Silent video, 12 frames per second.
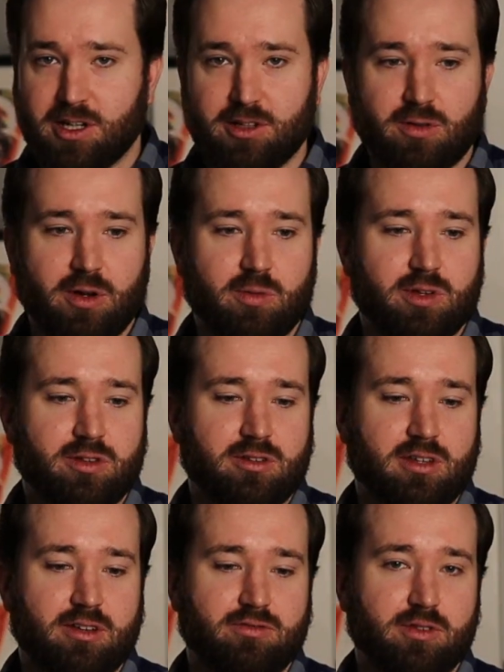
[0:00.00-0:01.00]
money do I want
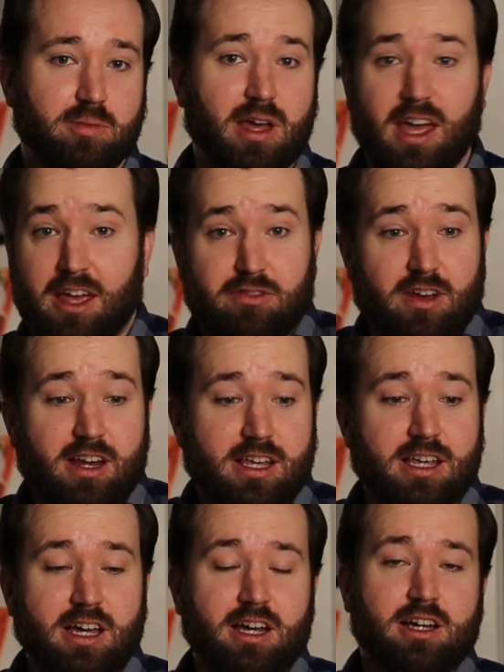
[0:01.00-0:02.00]
to give them, if any,